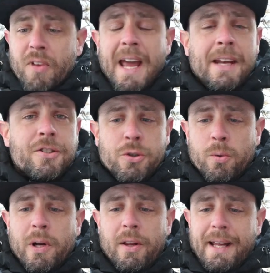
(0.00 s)
And it's
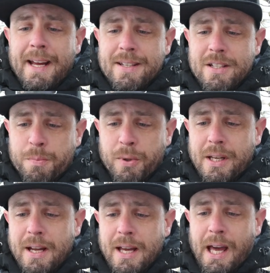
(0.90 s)
doing well. It hasn't
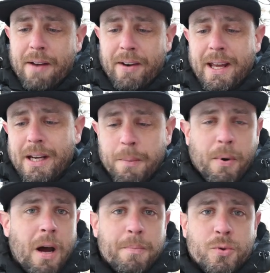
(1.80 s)
split. I haven't had any
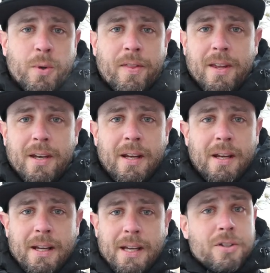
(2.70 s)
problems with it.
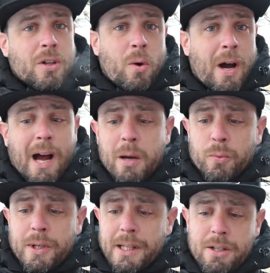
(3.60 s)
And so
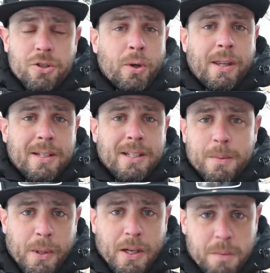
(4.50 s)
I'm really enjoying this
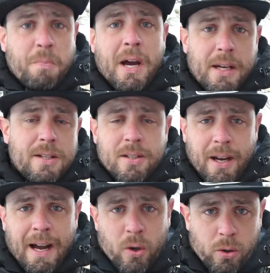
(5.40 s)
experience, minus
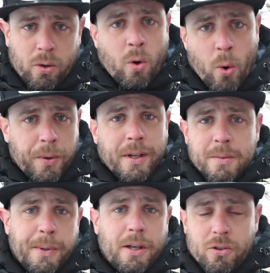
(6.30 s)
how cold it
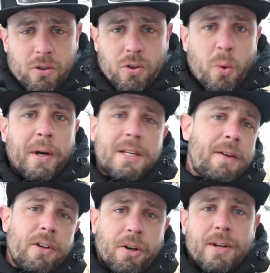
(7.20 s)
is being
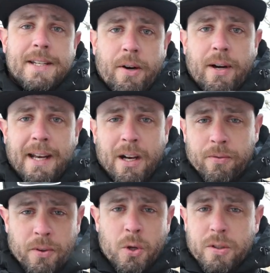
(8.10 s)
twenty-seven degrees out right now.
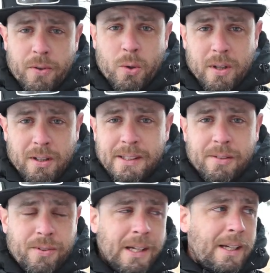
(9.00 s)
And for those of you that
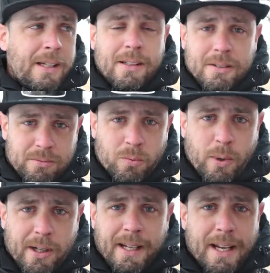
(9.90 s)
live
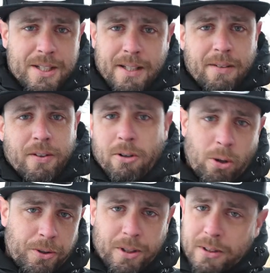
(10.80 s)
where it gets even
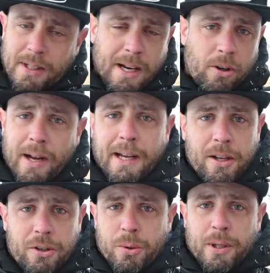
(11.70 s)
colder, I don't know how
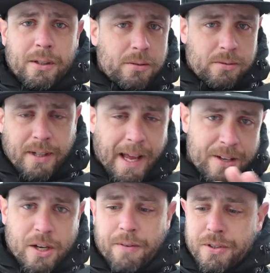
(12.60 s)
you do it.
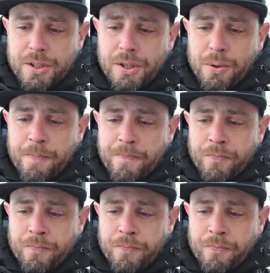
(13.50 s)
Hats off to you.